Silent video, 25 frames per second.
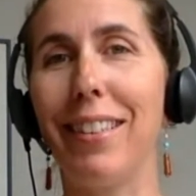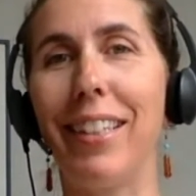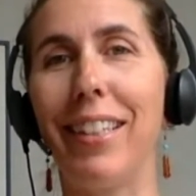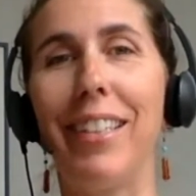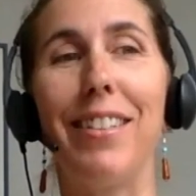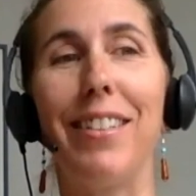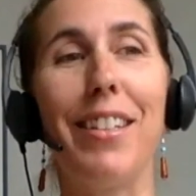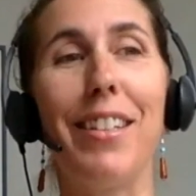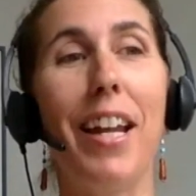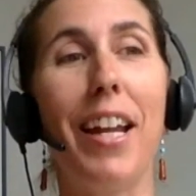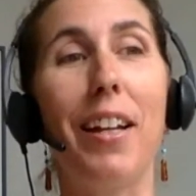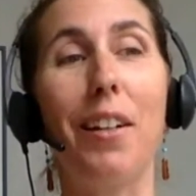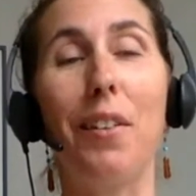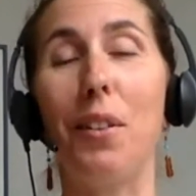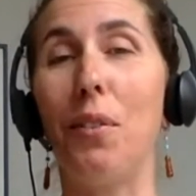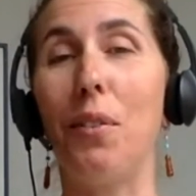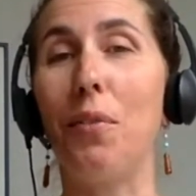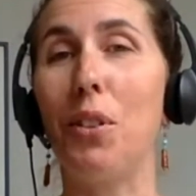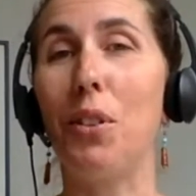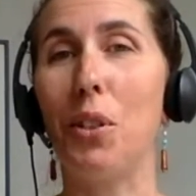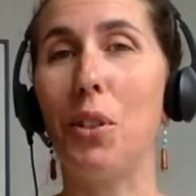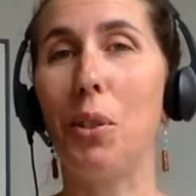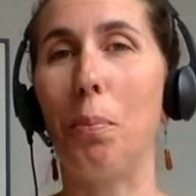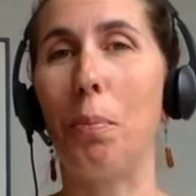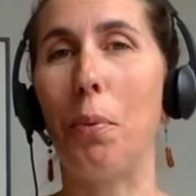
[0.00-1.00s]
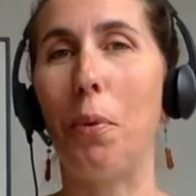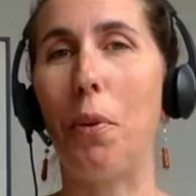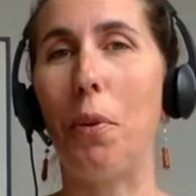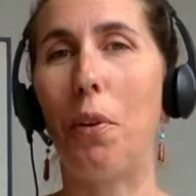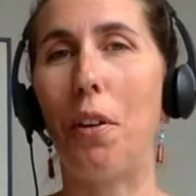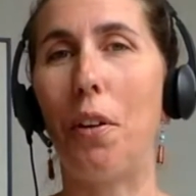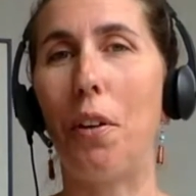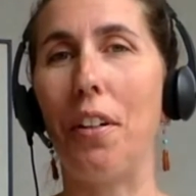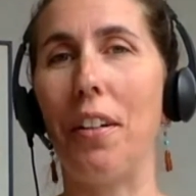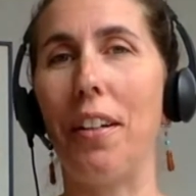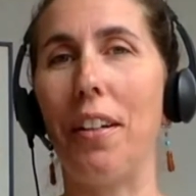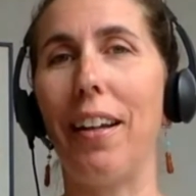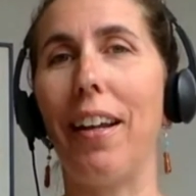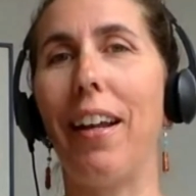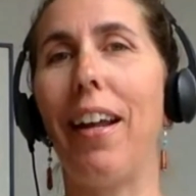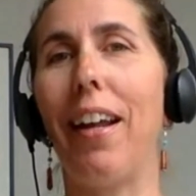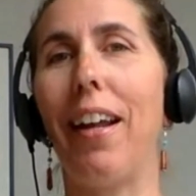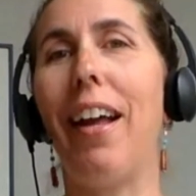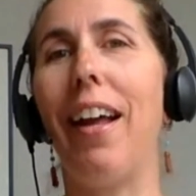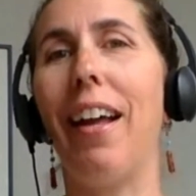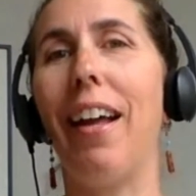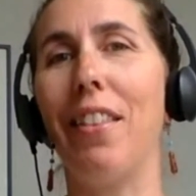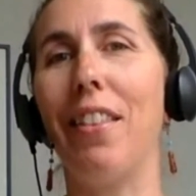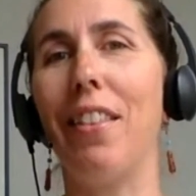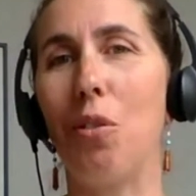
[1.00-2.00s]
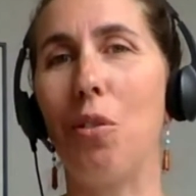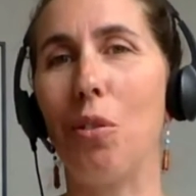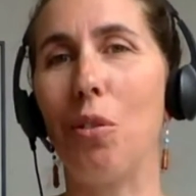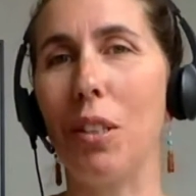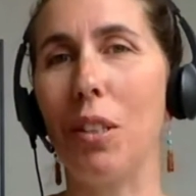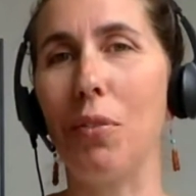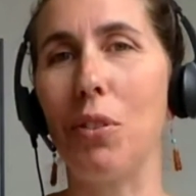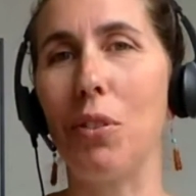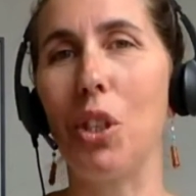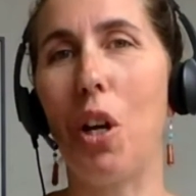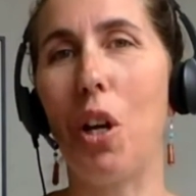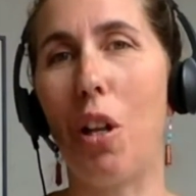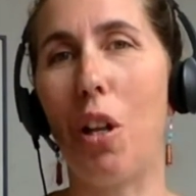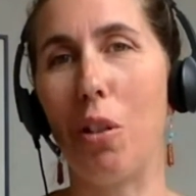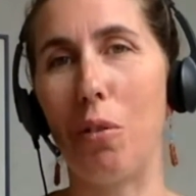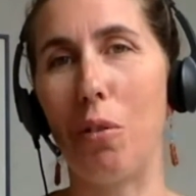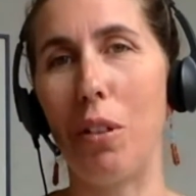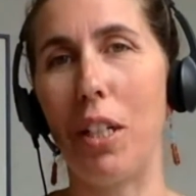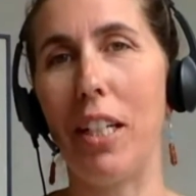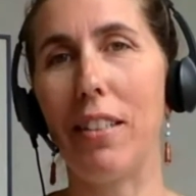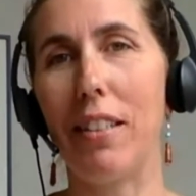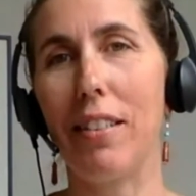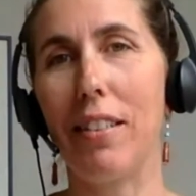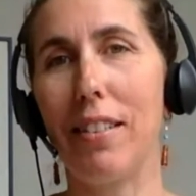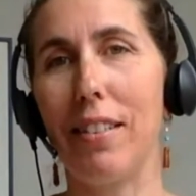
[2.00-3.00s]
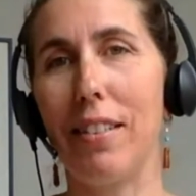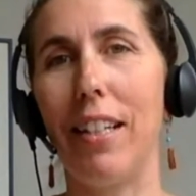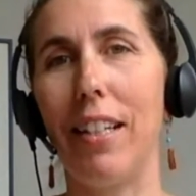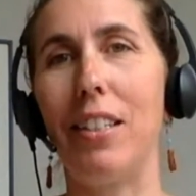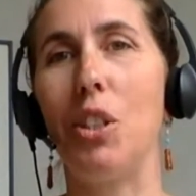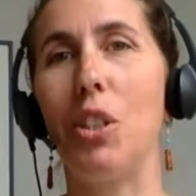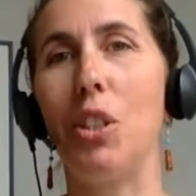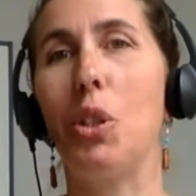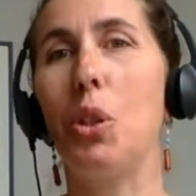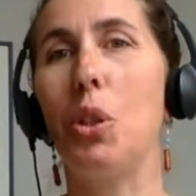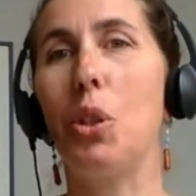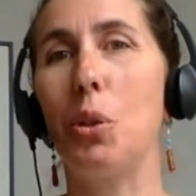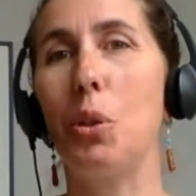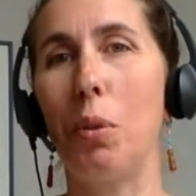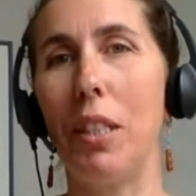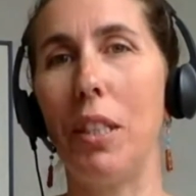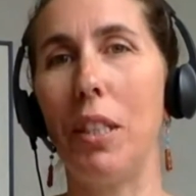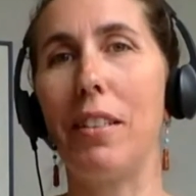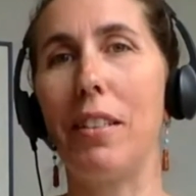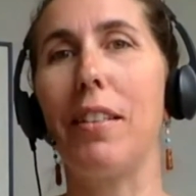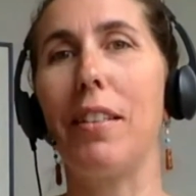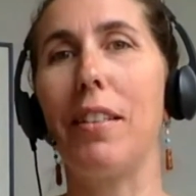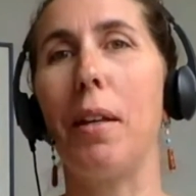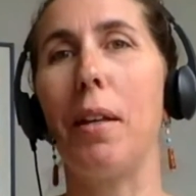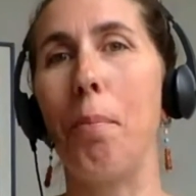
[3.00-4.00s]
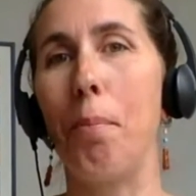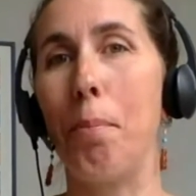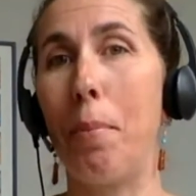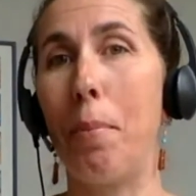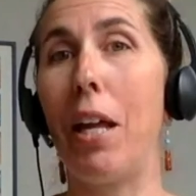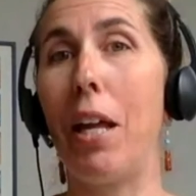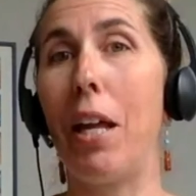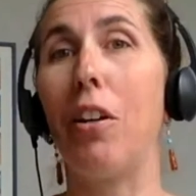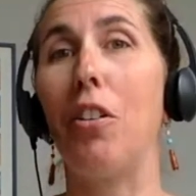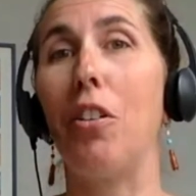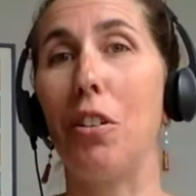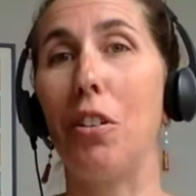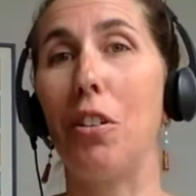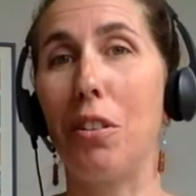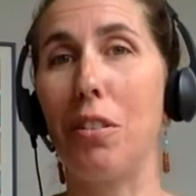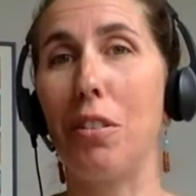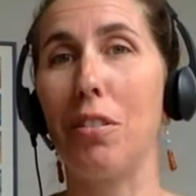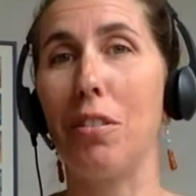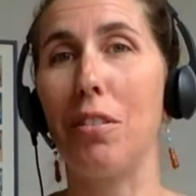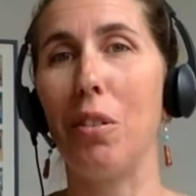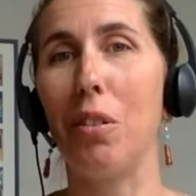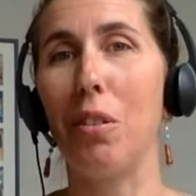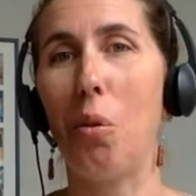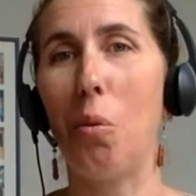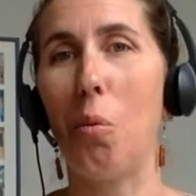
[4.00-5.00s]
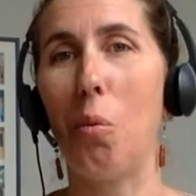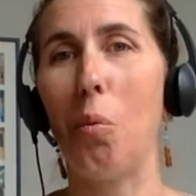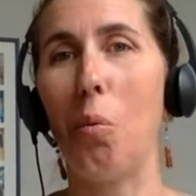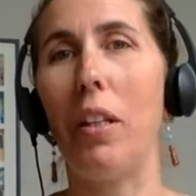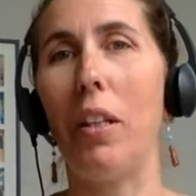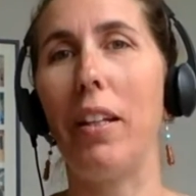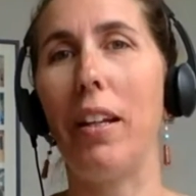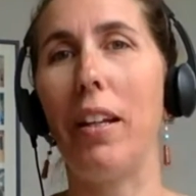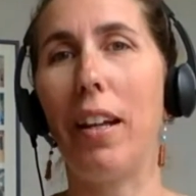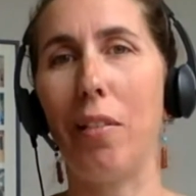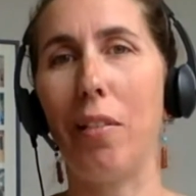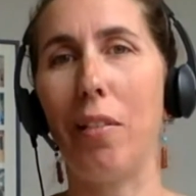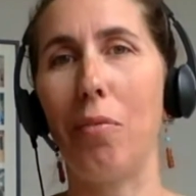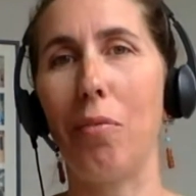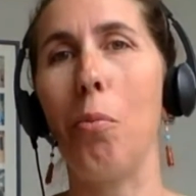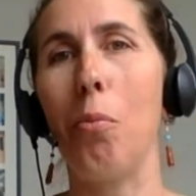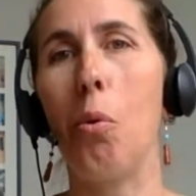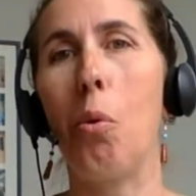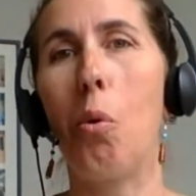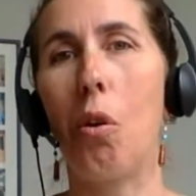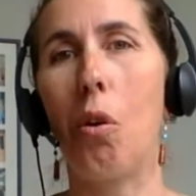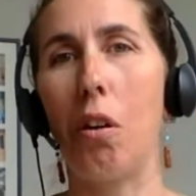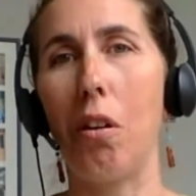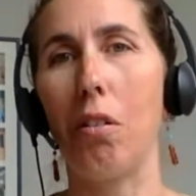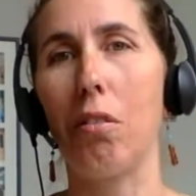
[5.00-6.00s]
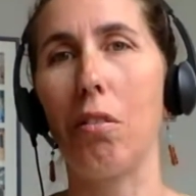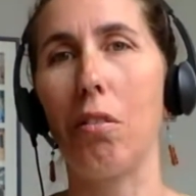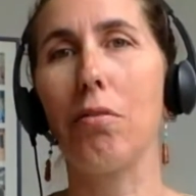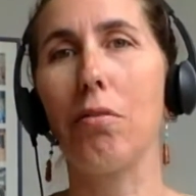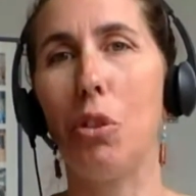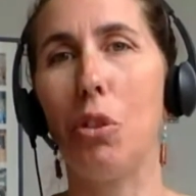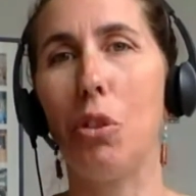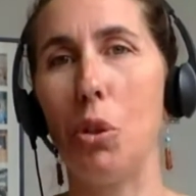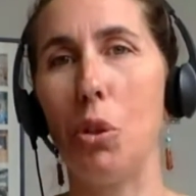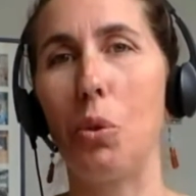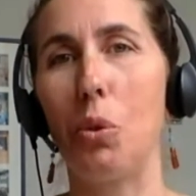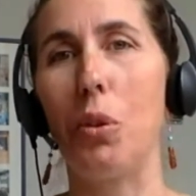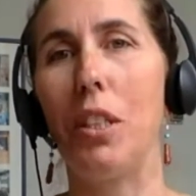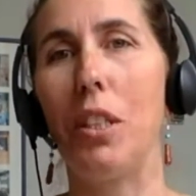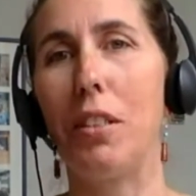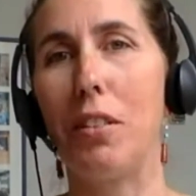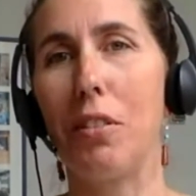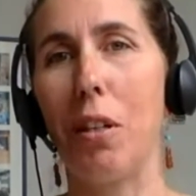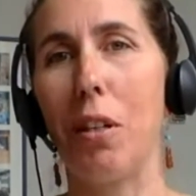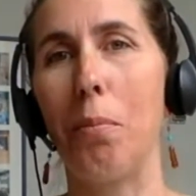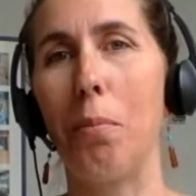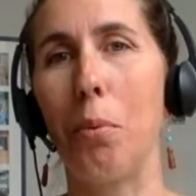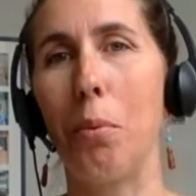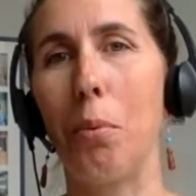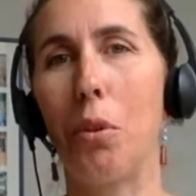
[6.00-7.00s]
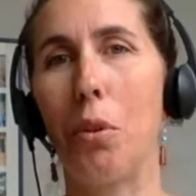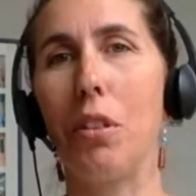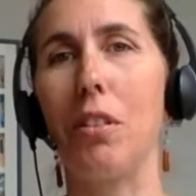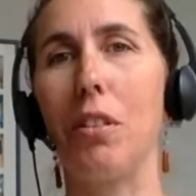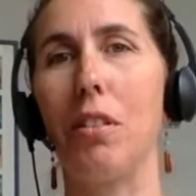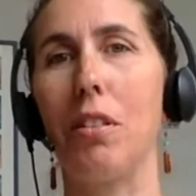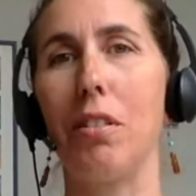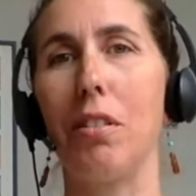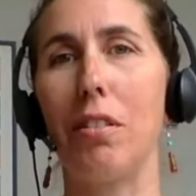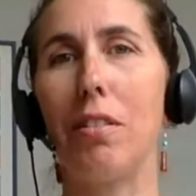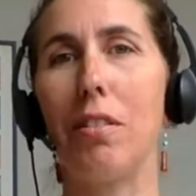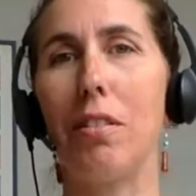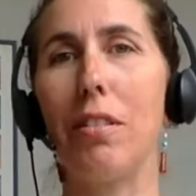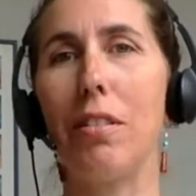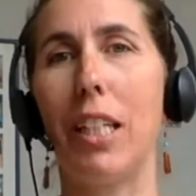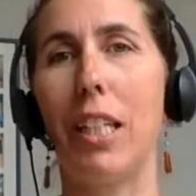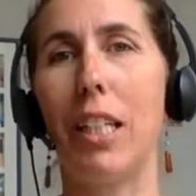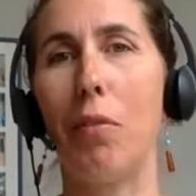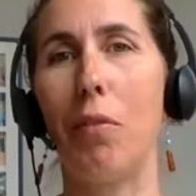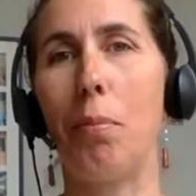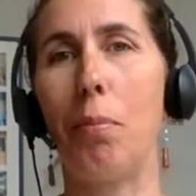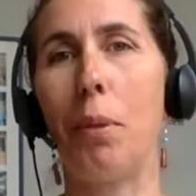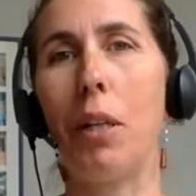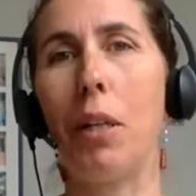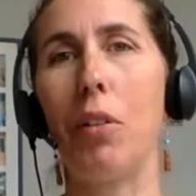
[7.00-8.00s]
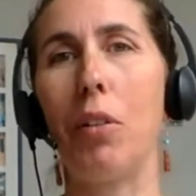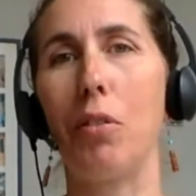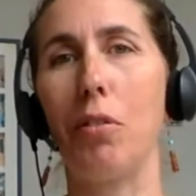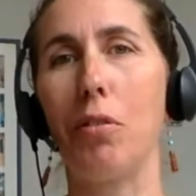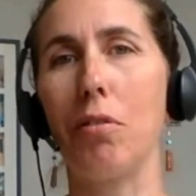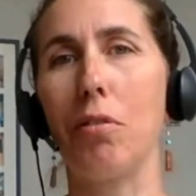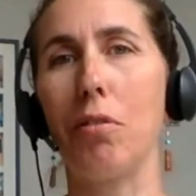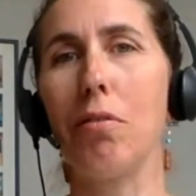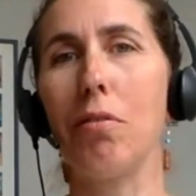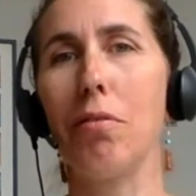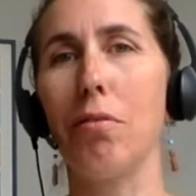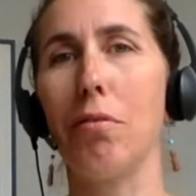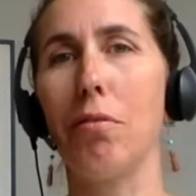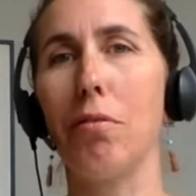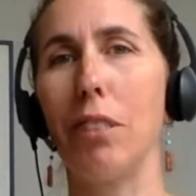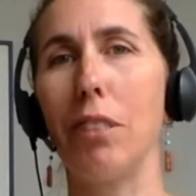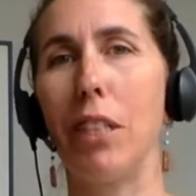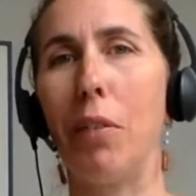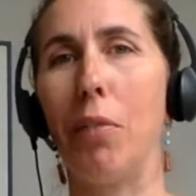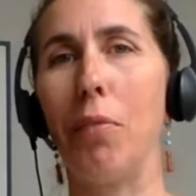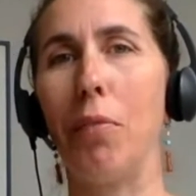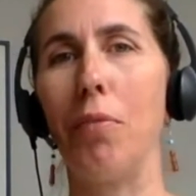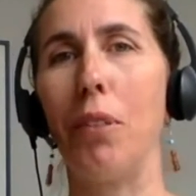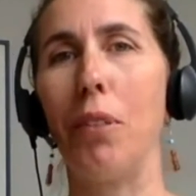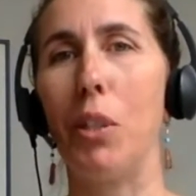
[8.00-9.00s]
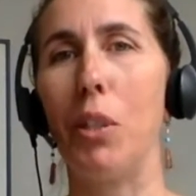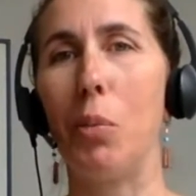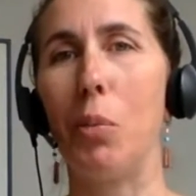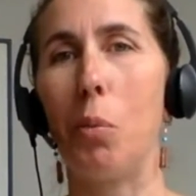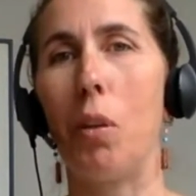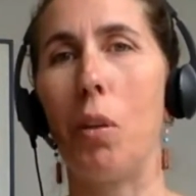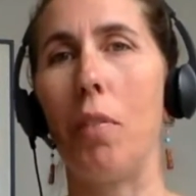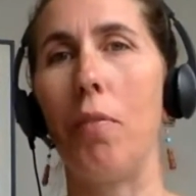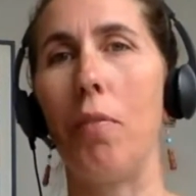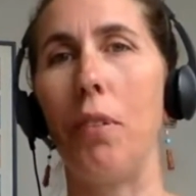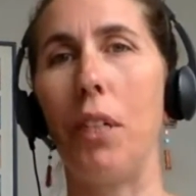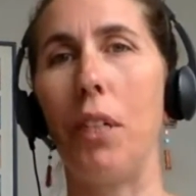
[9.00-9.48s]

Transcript: can take liver support, and their liver tolerates and treats them better when they have more nutrients on board to give better, phase 1